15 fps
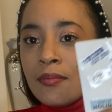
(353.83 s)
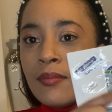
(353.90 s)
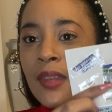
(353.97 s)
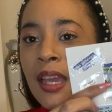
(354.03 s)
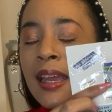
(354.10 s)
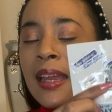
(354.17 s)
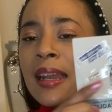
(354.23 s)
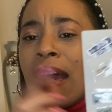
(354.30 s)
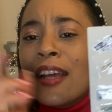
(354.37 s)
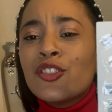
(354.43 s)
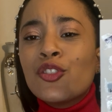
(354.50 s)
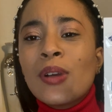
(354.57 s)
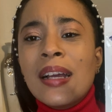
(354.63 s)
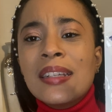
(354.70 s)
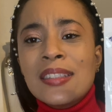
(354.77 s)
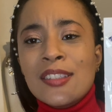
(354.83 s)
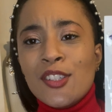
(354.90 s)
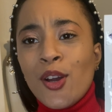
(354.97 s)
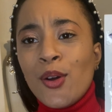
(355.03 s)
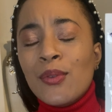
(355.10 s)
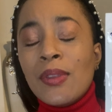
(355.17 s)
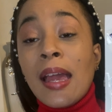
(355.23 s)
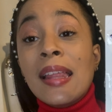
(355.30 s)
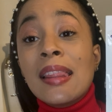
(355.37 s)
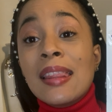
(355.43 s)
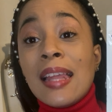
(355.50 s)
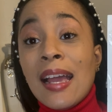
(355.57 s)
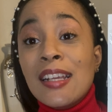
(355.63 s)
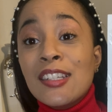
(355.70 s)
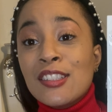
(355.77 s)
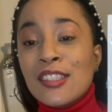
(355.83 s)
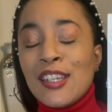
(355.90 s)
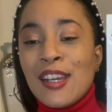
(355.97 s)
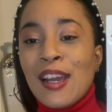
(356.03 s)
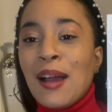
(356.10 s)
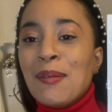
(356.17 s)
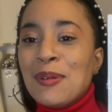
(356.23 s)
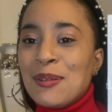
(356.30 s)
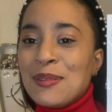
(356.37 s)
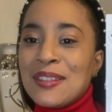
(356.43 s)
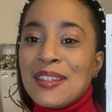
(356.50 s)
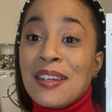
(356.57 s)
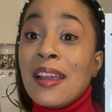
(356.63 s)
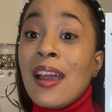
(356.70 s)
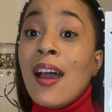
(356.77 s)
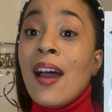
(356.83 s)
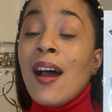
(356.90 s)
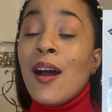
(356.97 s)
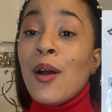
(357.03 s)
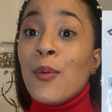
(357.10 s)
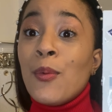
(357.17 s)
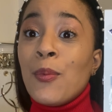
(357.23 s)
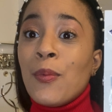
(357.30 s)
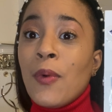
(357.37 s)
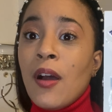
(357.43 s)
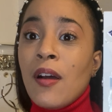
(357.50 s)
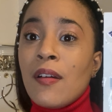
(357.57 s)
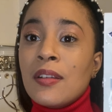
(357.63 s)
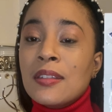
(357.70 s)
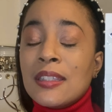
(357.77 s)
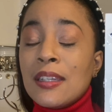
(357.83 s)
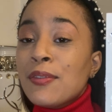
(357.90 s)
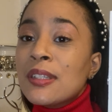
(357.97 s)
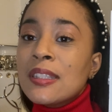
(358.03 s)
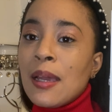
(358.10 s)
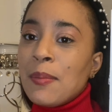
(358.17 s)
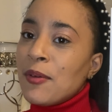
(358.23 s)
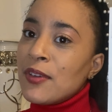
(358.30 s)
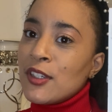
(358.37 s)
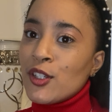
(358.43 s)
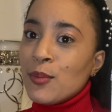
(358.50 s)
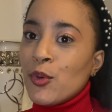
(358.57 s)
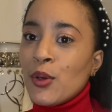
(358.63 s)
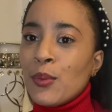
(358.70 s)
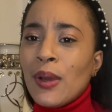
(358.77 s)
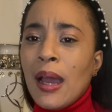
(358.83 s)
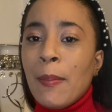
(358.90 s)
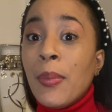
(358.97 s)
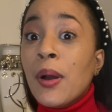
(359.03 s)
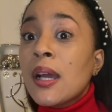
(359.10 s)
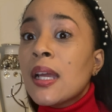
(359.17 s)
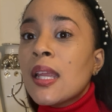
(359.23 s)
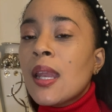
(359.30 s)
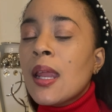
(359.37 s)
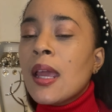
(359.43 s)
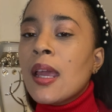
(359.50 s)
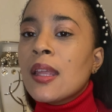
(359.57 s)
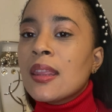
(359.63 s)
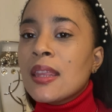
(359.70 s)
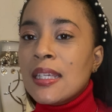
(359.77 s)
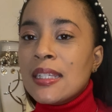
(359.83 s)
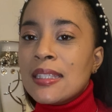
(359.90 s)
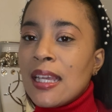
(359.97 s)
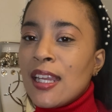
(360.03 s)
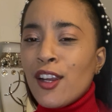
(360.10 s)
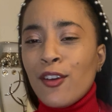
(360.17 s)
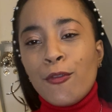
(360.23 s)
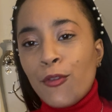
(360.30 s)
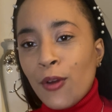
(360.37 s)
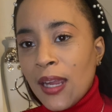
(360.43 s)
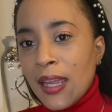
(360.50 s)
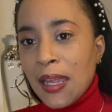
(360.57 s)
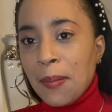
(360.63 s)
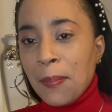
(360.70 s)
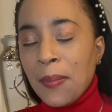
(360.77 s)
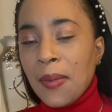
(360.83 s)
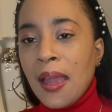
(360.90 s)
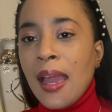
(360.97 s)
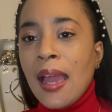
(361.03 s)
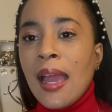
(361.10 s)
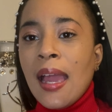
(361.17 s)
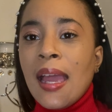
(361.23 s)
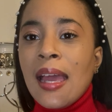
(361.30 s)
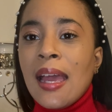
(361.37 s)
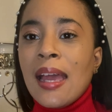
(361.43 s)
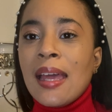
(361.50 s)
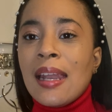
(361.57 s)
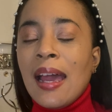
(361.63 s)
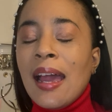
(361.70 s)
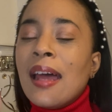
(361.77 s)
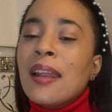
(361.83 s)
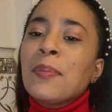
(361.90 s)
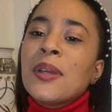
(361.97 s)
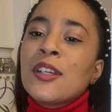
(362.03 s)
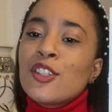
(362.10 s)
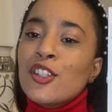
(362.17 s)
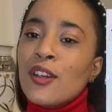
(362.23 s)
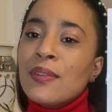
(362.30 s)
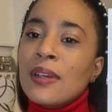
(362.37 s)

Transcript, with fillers: And as you guys know that last year I posted a, a different type of vision board where I put this in a frame and I had a picture of a